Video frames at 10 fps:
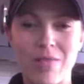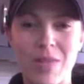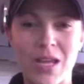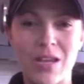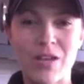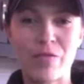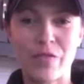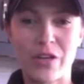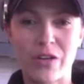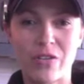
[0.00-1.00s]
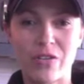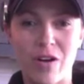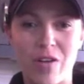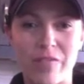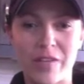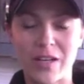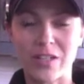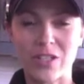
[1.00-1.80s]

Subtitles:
making you feel confident.